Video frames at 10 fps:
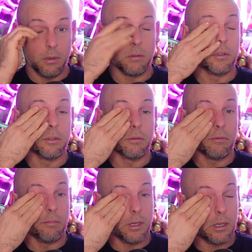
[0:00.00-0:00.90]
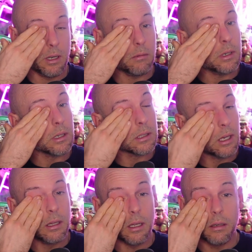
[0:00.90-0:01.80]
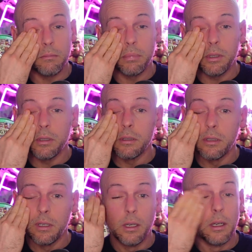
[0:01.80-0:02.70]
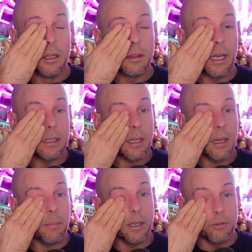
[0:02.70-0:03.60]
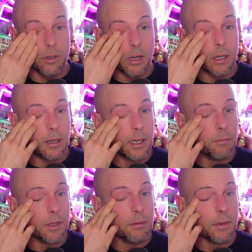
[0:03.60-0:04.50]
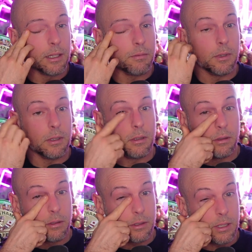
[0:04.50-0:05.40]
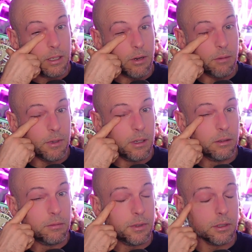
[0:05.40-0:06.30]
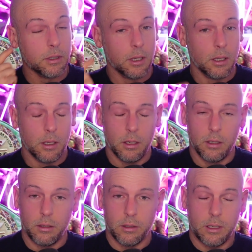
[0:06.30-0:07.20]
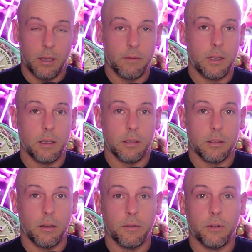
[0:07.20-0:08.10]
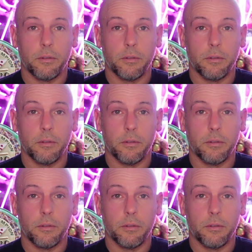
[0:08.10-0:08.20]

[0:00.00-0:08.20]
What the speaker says: I'm going to just rub my eye while I say that because that's how patriotic I am, that it makes me tear up a little bit. God save the king and so forth.